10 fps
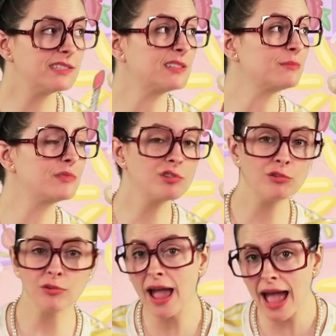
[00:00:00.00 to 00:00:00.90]

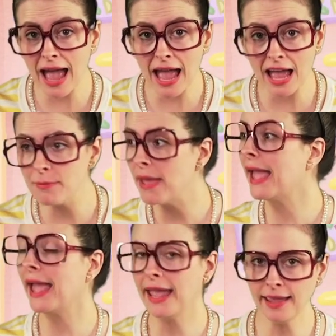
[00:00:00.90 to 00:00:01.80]
Subscribe
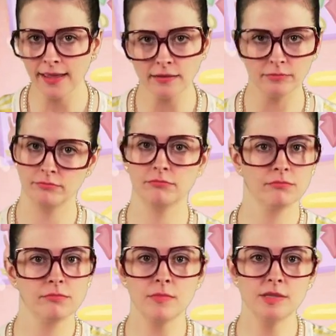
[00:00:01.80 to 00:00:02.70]
and
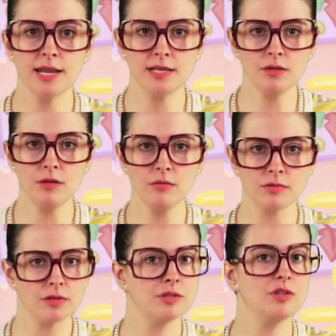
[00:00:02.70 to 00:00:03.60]
stay
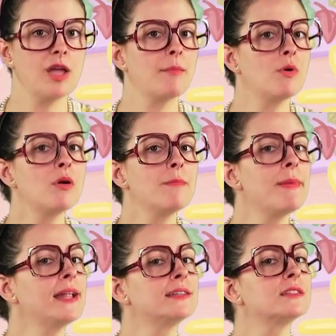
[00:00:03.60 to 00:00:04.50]
tuned because you got more
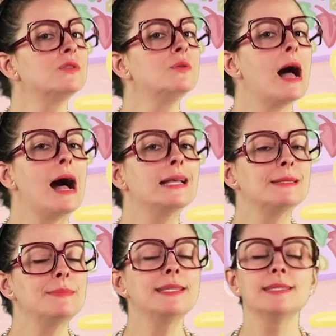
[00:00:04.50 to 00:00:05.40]
back to school
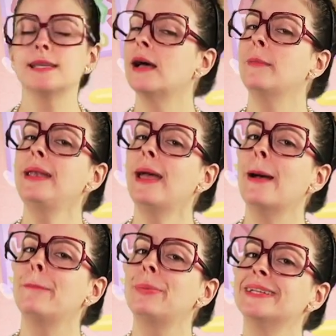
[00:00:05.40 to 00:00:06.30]
awesomeness coming up.